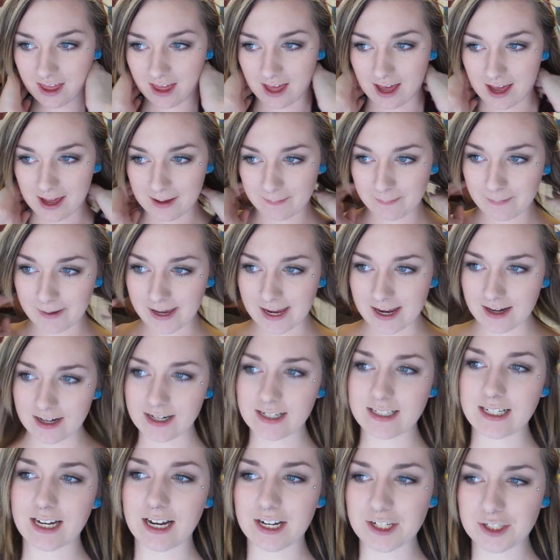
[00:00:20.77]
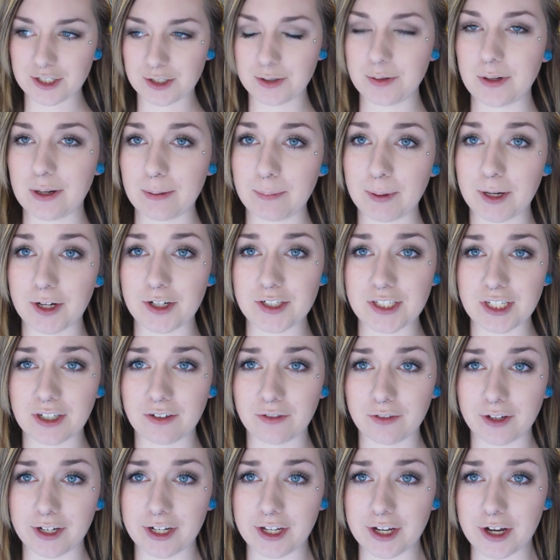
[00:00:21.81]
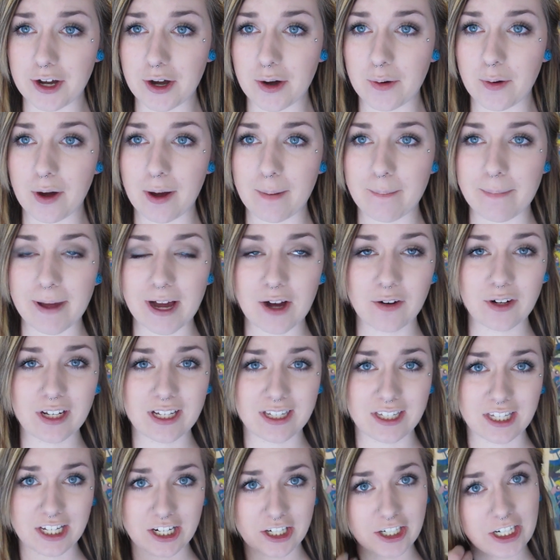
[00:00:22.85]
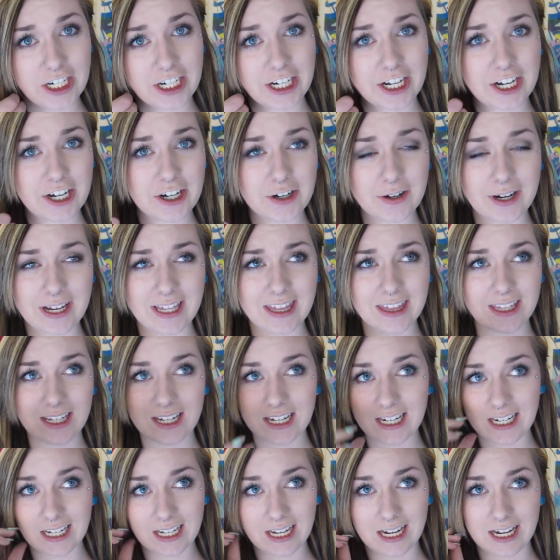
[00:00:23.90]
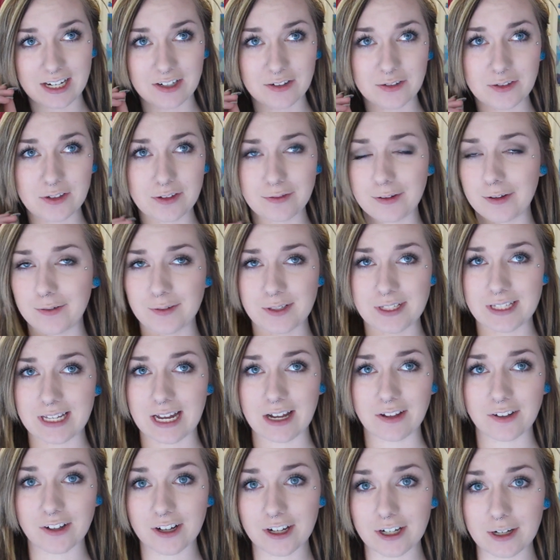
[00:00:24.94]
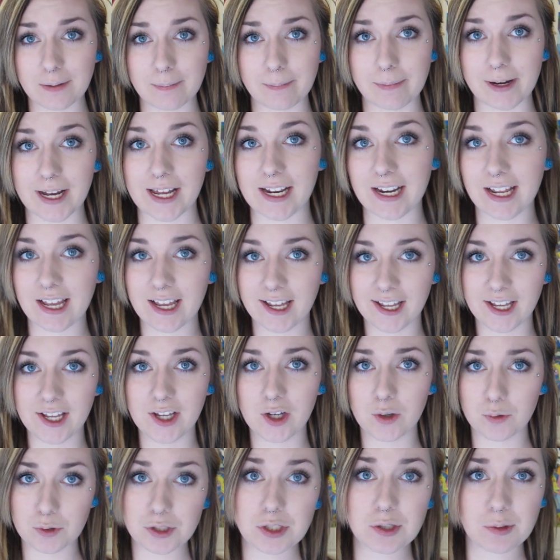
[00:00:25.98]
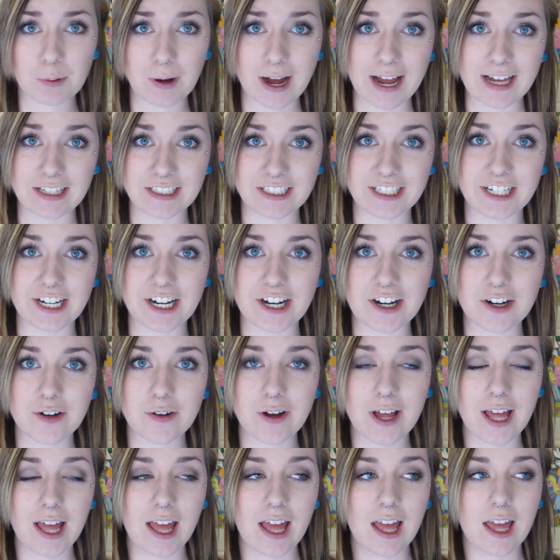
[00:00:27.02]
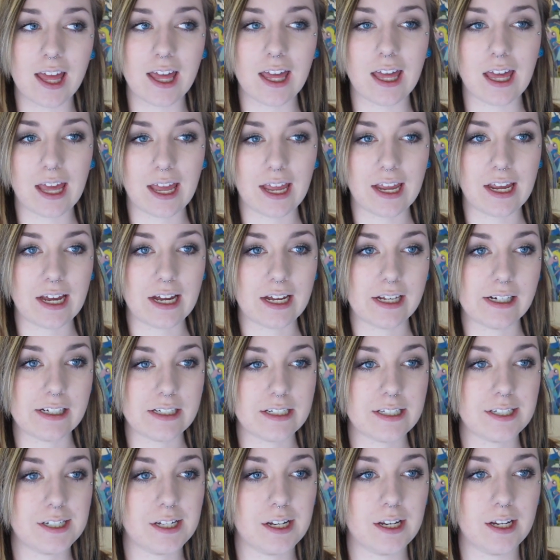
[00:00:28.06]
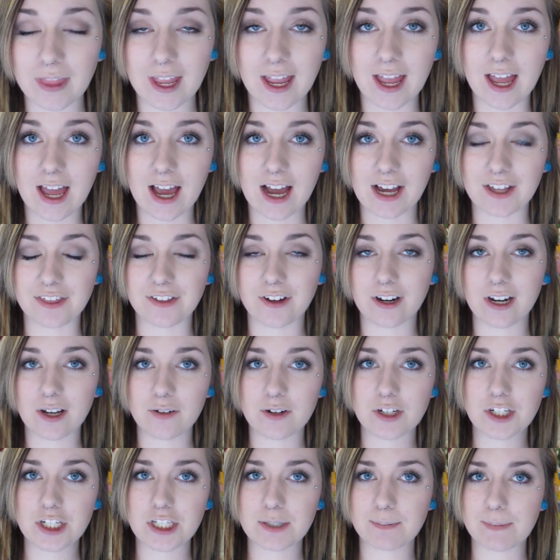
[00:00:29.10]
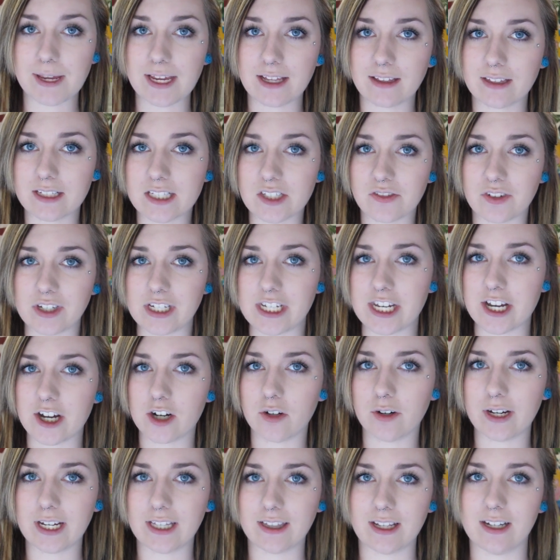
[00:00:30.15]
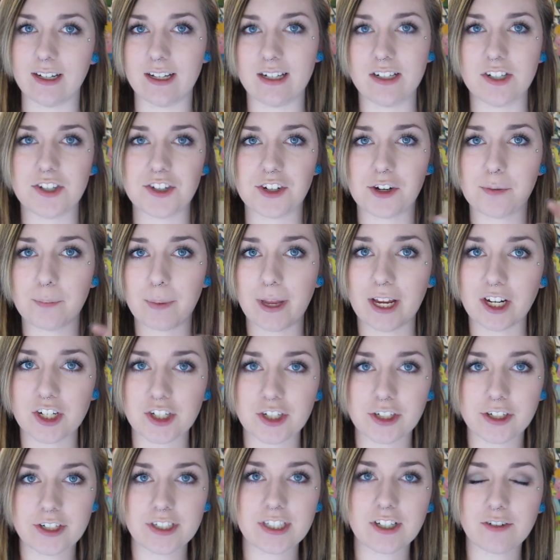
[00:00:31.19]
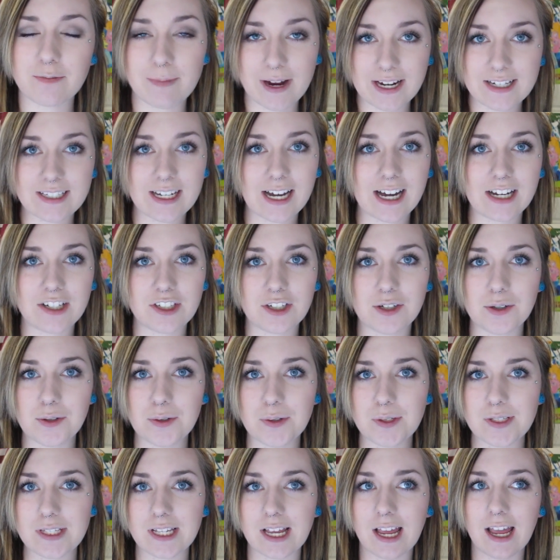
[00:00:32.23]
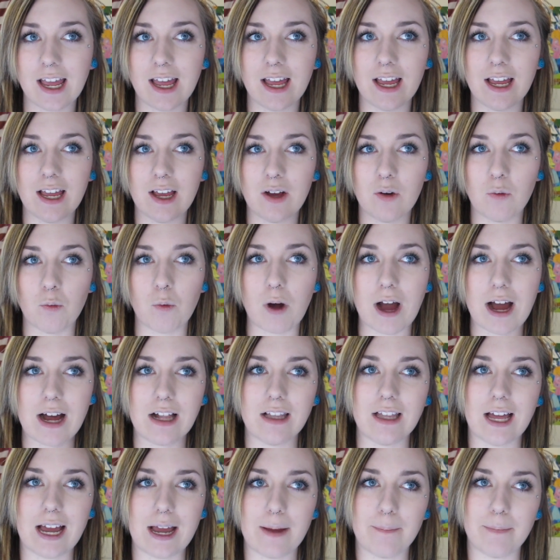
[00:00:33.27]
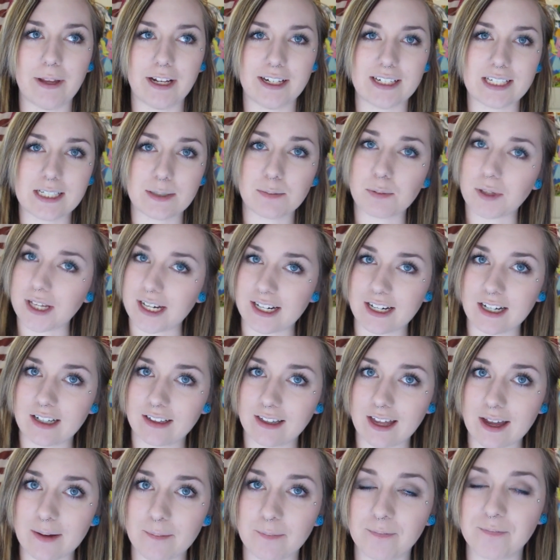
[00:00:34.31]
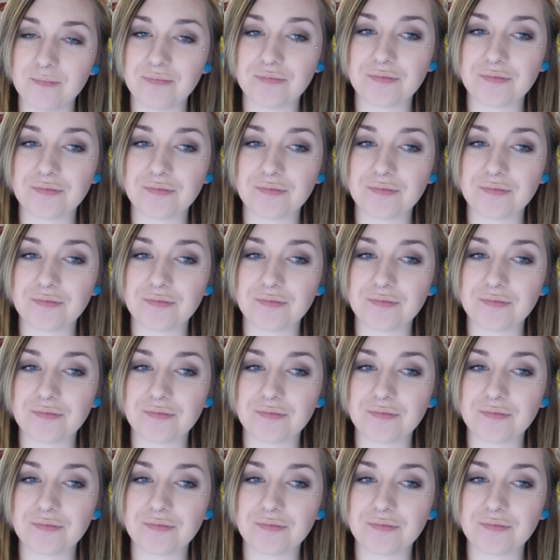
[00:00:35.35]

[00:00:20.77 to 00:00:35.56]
I made a tattoo and piercing video about a year ago, I think. I don't know if it was that long, but it was a while ago. And I thought I would just make this video and then insert pictures of my tattoos while I'm explaining them.